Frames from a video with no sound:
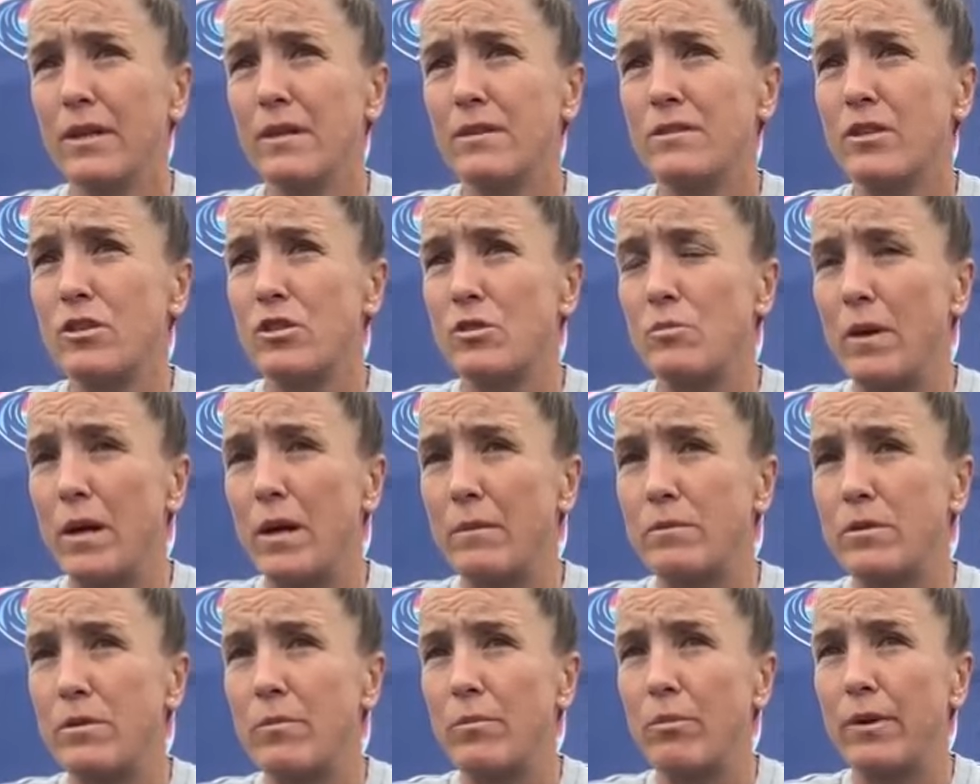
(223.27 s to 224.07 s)
So to be
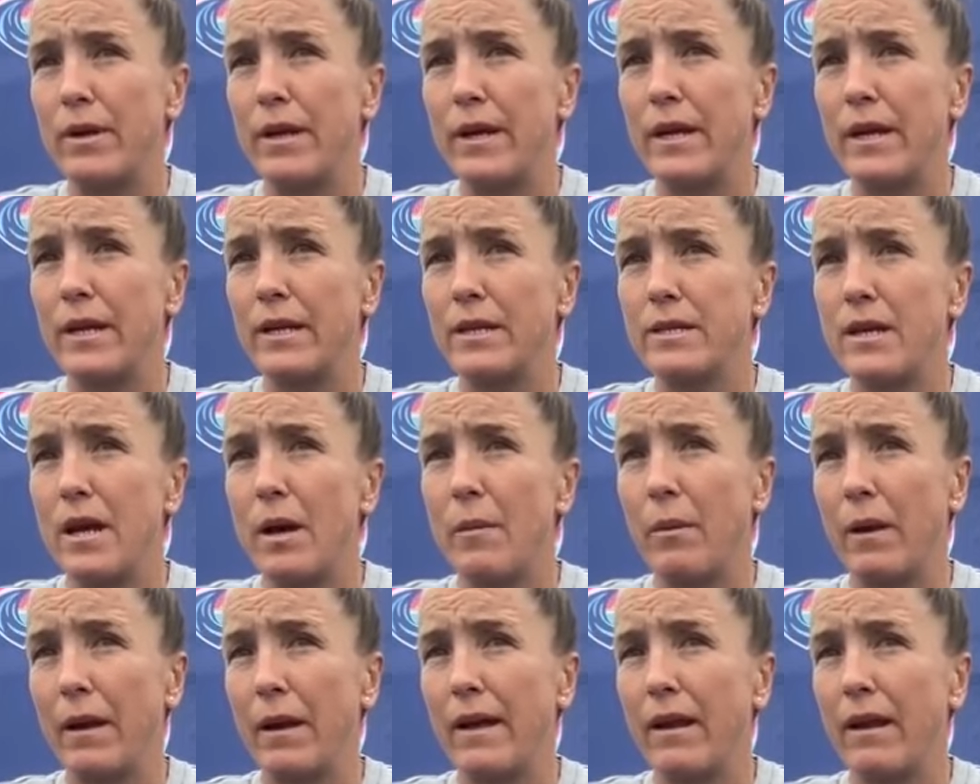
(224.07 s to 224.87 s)
able to bring
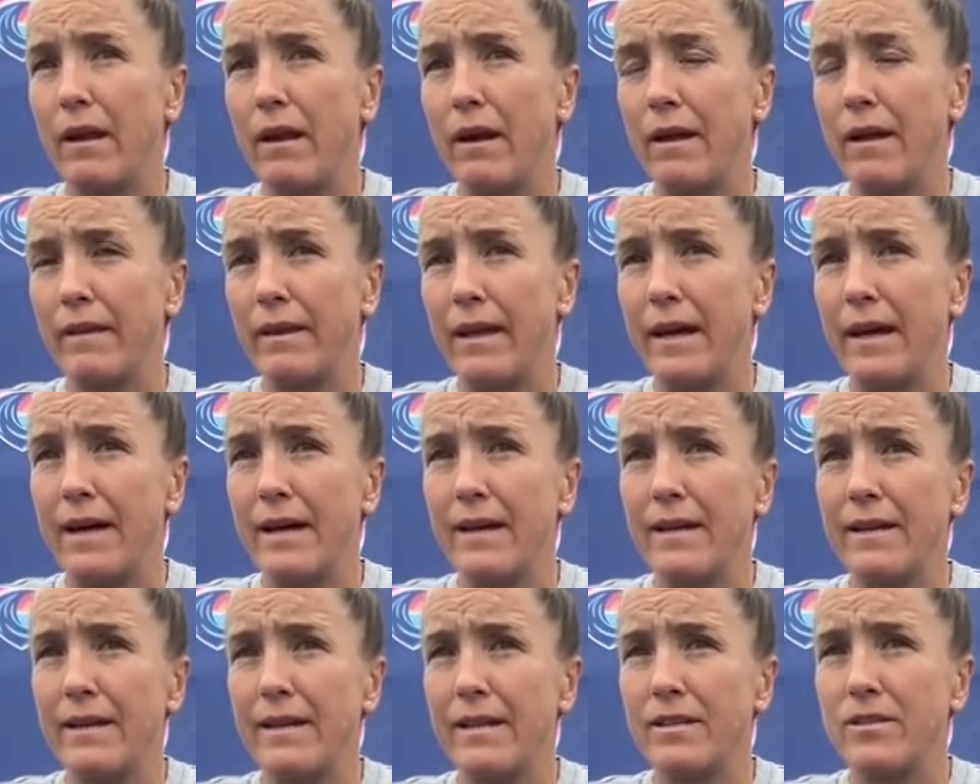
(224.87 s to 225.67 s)
a player like
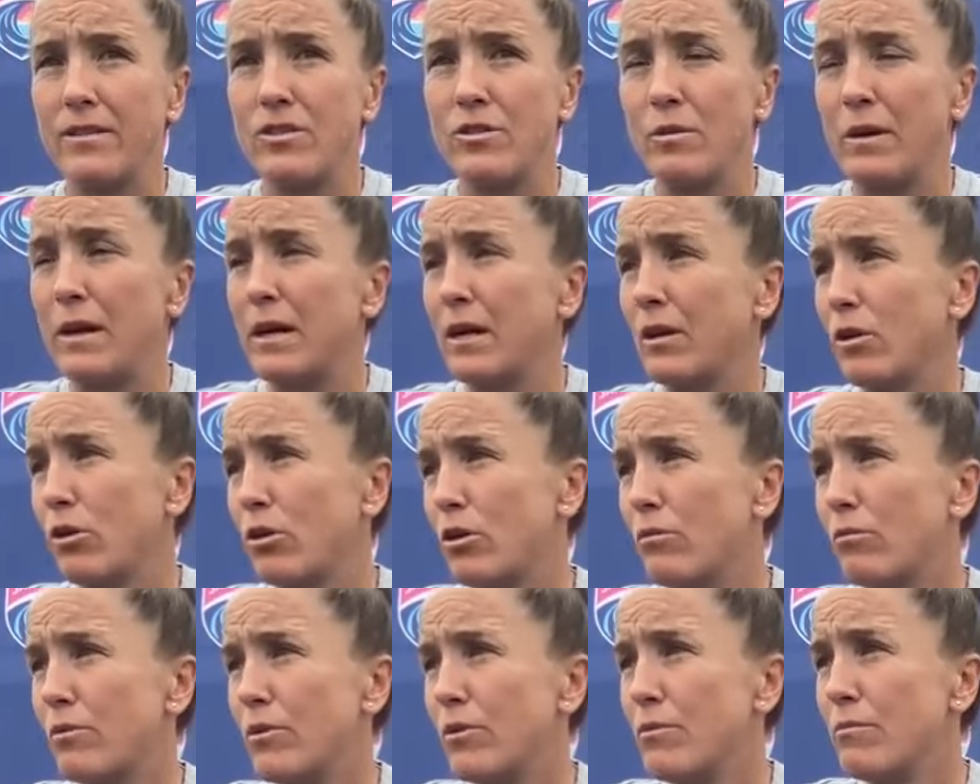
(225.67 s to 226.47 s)
that into our
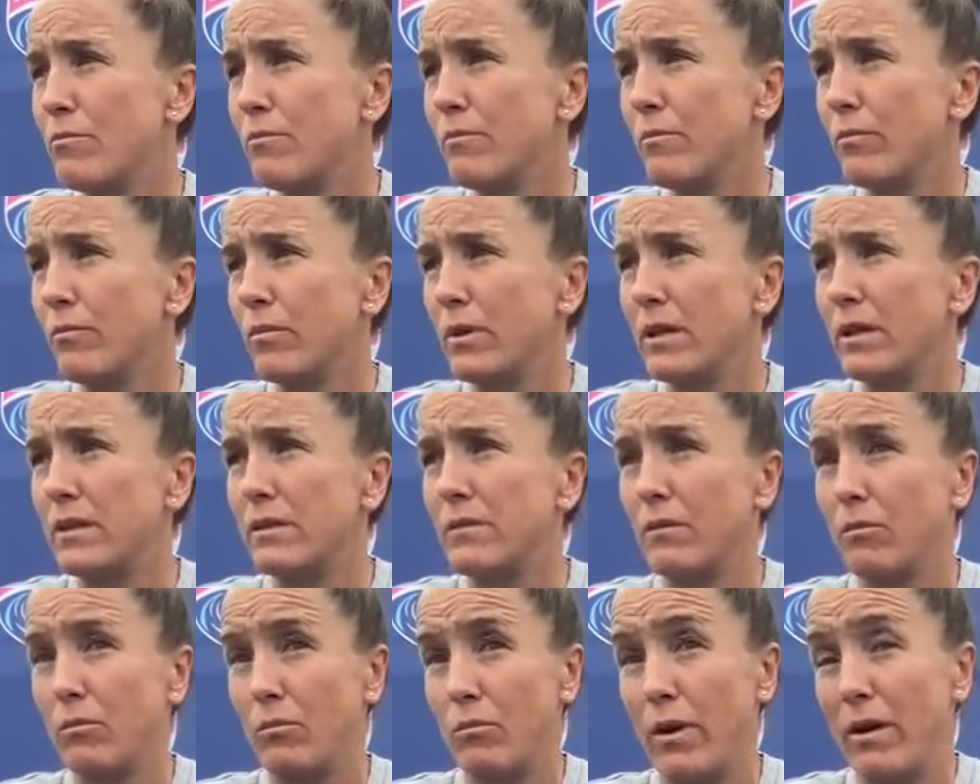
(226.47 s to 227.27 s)
locker room,
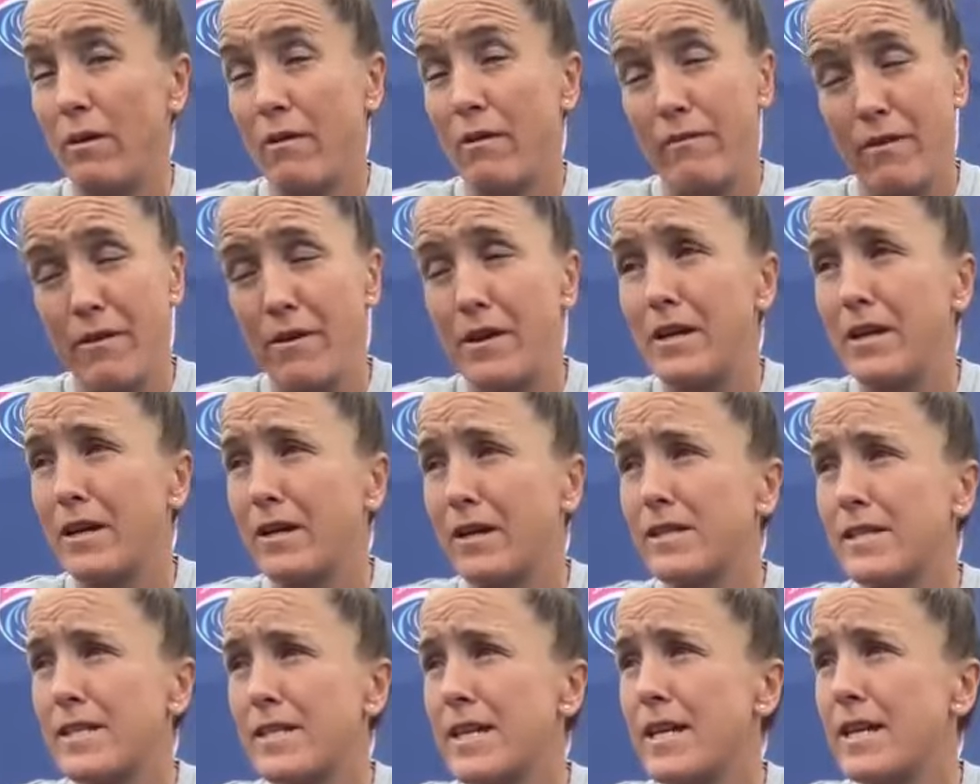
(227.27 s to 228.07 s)
we are a very
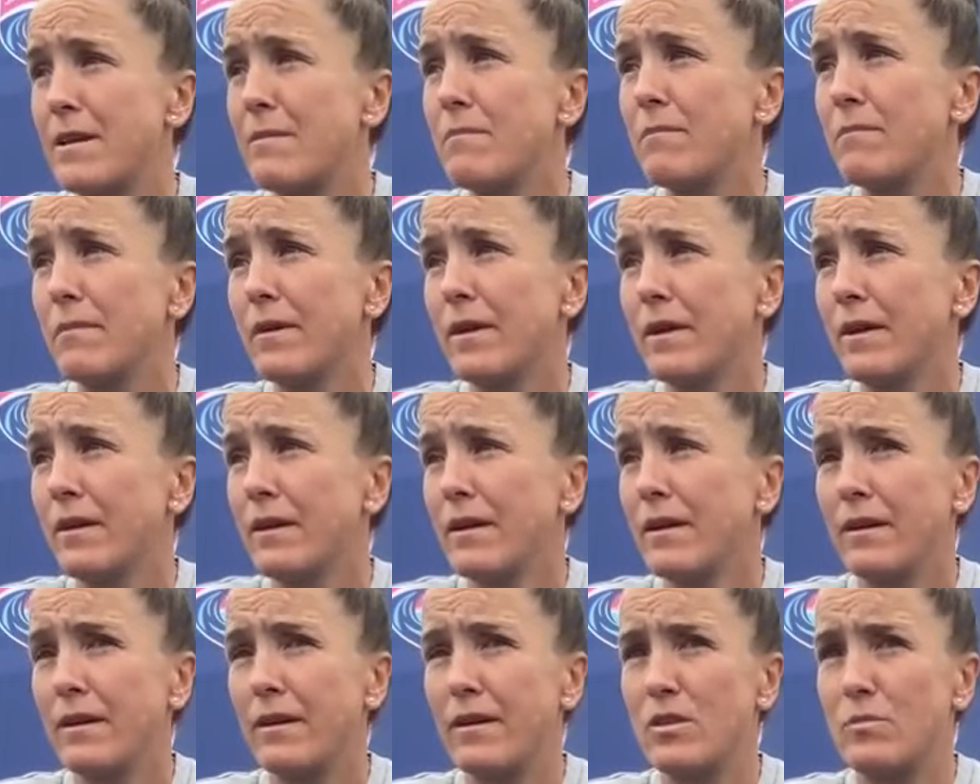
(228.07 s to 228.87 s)
young team,
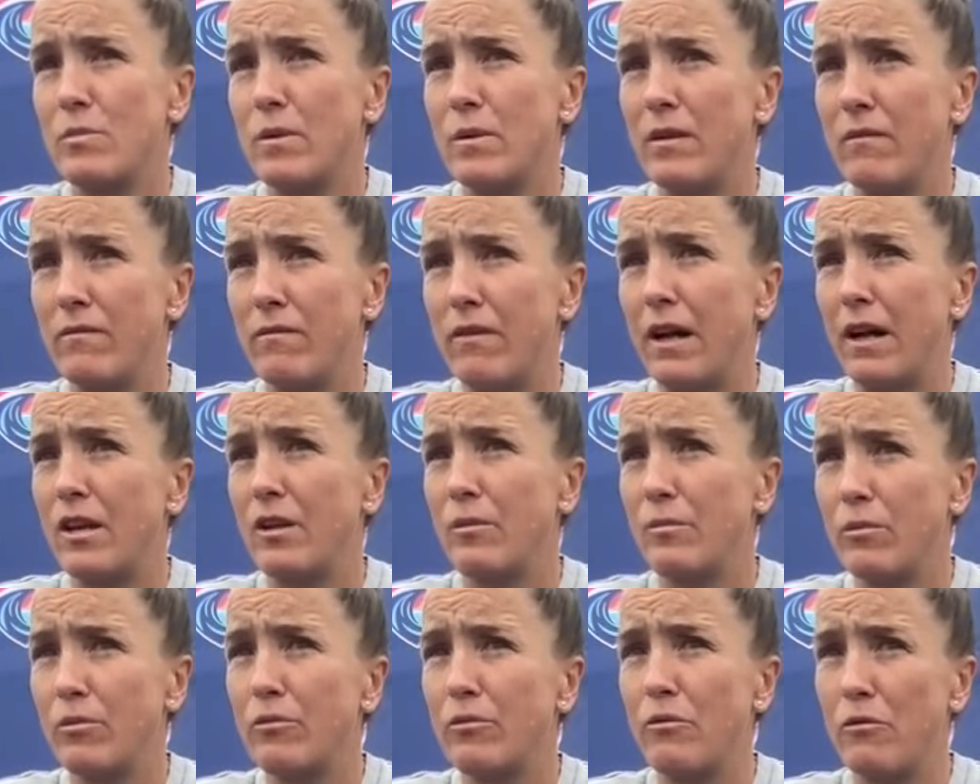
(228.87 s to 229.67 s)
has been
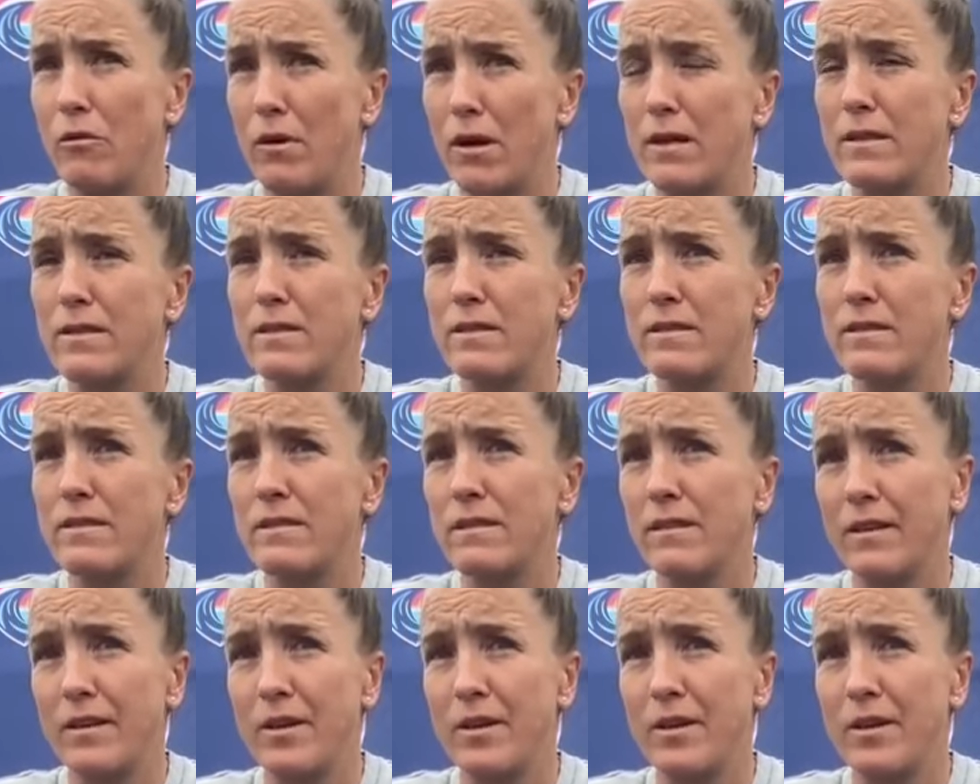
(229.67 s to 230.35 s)
invaluable for us.